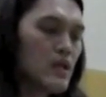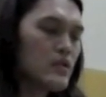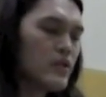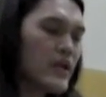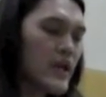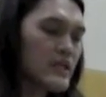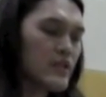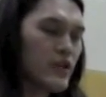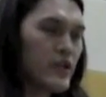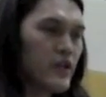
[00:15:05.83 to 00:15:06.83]
So then I
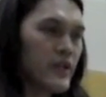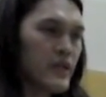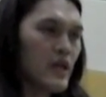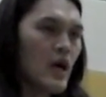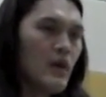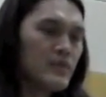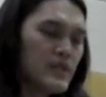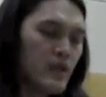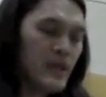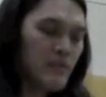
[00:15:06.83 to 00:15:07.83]
start yelling at the
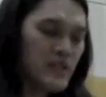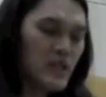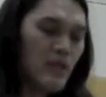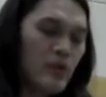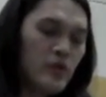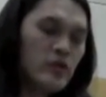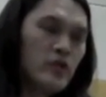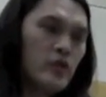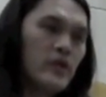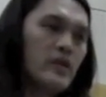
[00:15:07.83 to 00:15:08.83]
cops, telling them to stop what they're
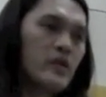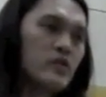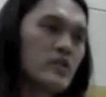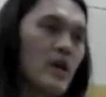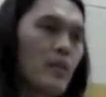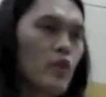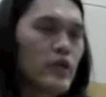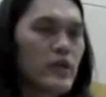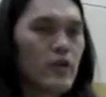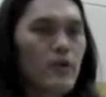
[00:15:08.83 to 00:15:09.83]
doing, stop
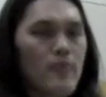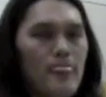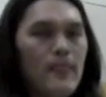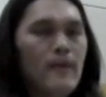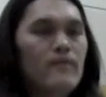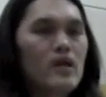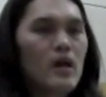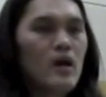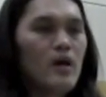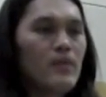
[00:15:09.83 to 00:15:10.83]
hurting her.
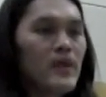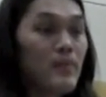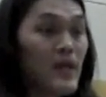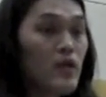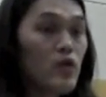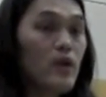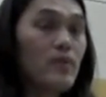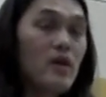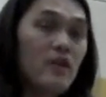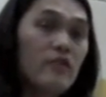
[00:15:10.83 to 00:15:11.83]
They pick her
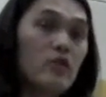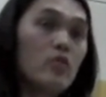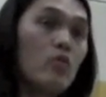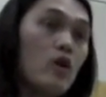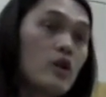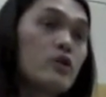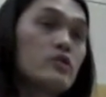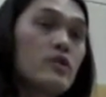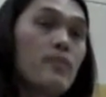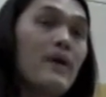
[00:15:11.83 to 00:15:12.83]
up, cuff her, walk her
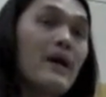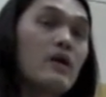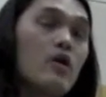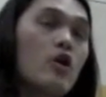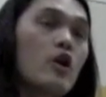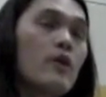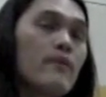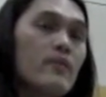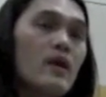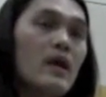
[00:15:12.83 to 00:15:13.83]
to the back
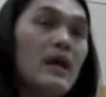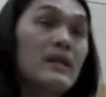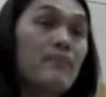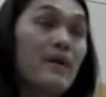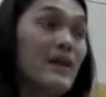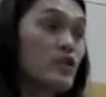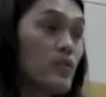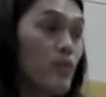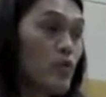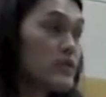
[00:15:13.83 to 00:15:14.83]
car, and then
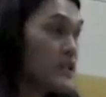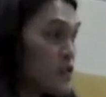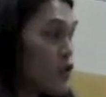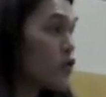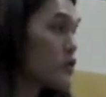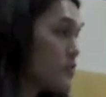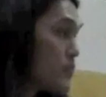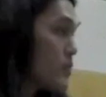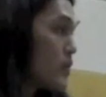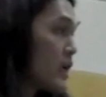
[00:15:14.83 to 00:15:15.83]
Patrick Gaborski turns
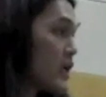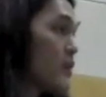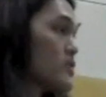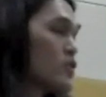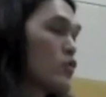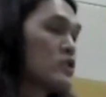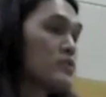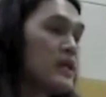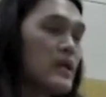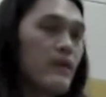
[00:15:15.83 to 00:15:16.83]
and comes
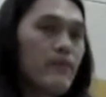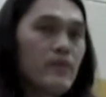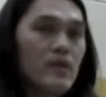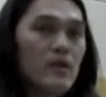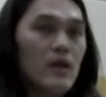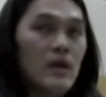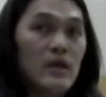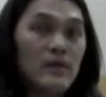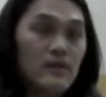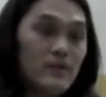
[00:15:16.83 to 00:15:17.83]
towards me.
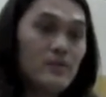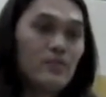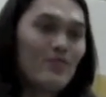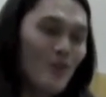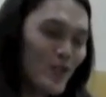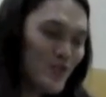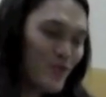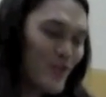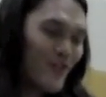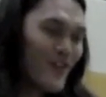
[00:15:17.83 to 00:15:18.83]
And he's marching
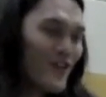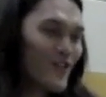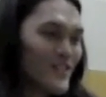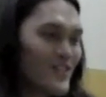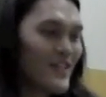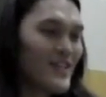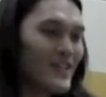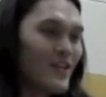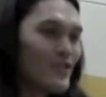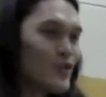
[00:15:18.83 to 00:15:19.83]
pretty vigorously, and
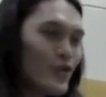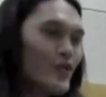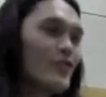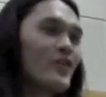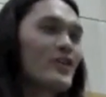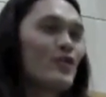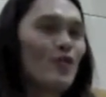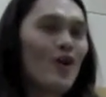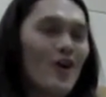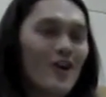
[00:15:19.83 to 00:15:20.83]
he goes, "Who do you think
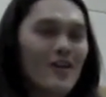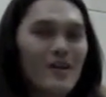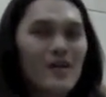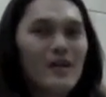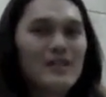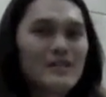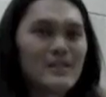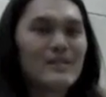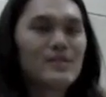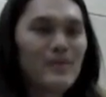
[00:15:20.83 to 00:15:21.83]
you are?" I
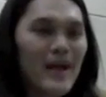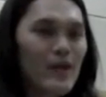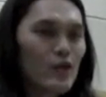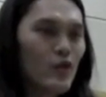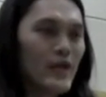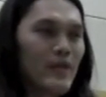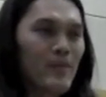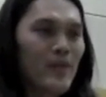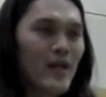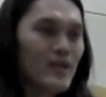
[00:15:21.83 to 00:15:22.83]
said, "It doesn't matter who I am,
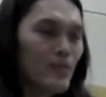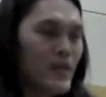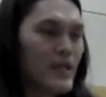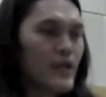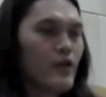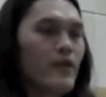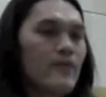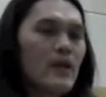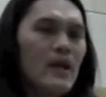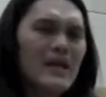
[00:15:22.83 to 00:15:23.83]
I'm allowed to be here."
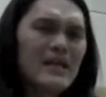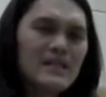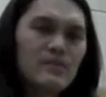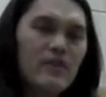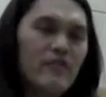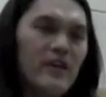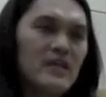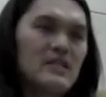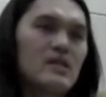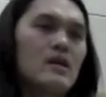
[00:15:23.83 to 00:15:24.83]
He gets in my
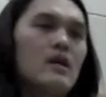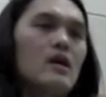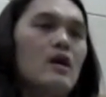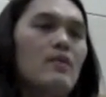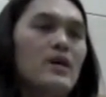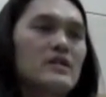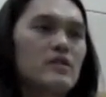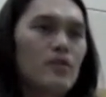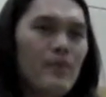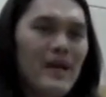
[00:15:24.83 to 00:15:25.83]
face, I
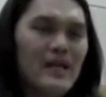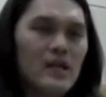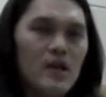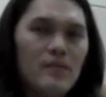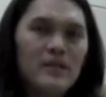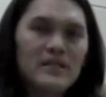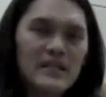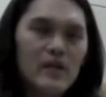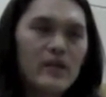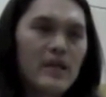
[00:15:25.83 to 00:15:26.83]
start backing up,
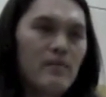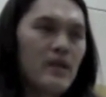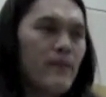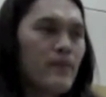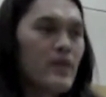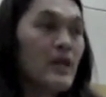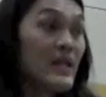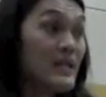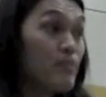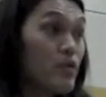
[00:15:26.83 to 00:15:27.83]
he's yelling at me, and
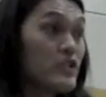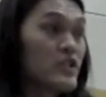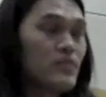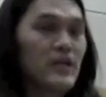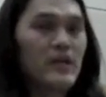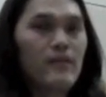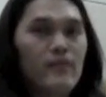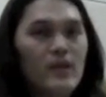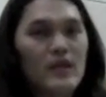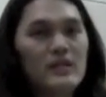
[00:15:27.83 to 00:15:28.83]
then he pushes me.
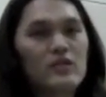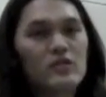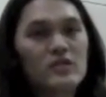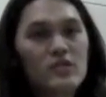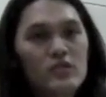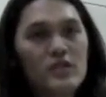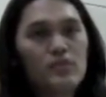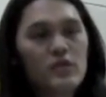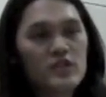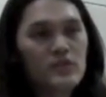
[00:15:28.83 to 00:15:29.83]
And so as soon as he
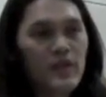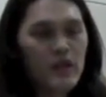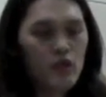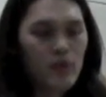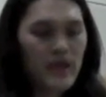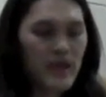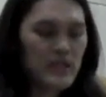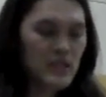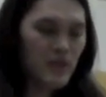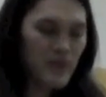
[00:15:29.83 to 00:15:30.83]
pushes me, I throw my
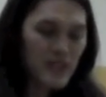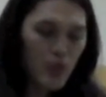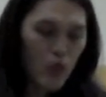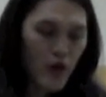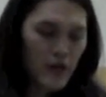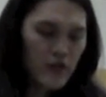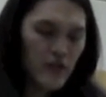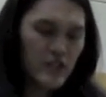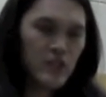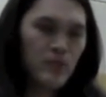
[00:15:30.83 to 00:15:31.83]
hands up, I say, "Why are you
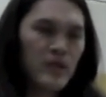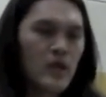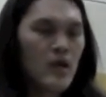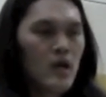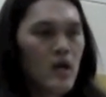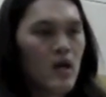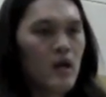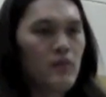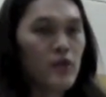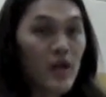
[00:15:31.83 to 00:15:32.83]
touching me?
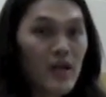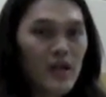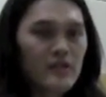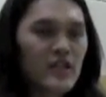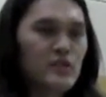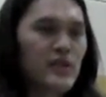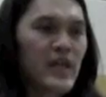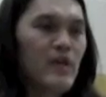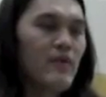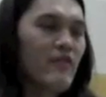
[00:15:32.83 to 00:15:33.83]
You're not allowed to touch me,
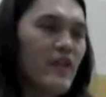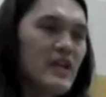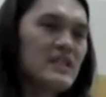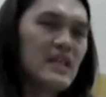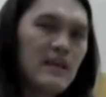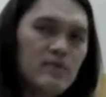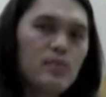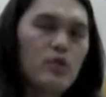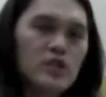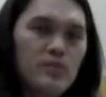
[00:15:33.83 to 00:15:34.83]
get out of my face." He keeps
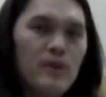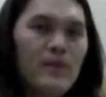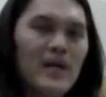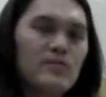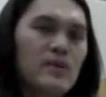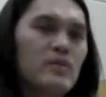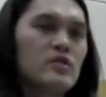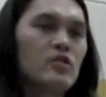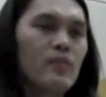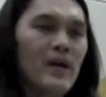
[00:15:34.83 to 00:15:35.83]
pushing me, backs me up
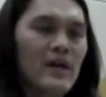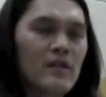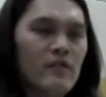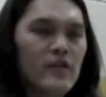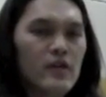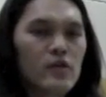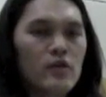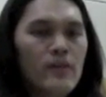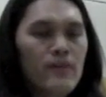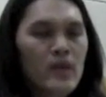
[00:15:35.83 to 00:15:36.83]
into the back of the
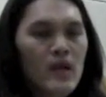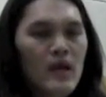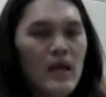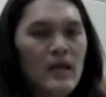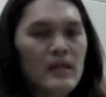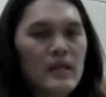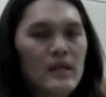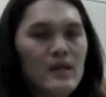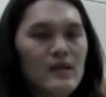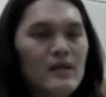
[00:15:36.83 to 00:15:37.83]
vehicle, and
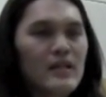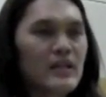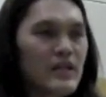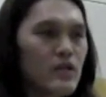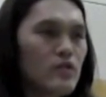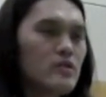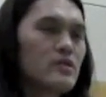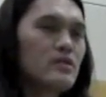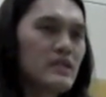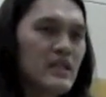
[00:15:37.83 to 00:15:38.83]
then he
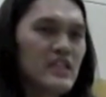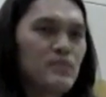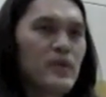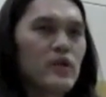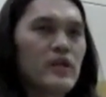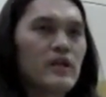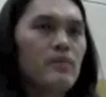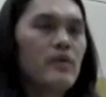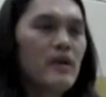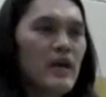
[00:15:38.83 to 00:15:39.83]
giggles, said I spit on
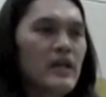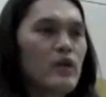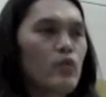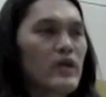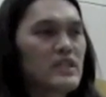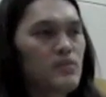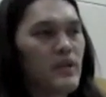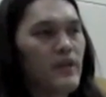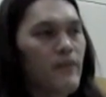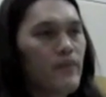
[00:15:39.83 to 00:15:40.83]
him, and then arrests me.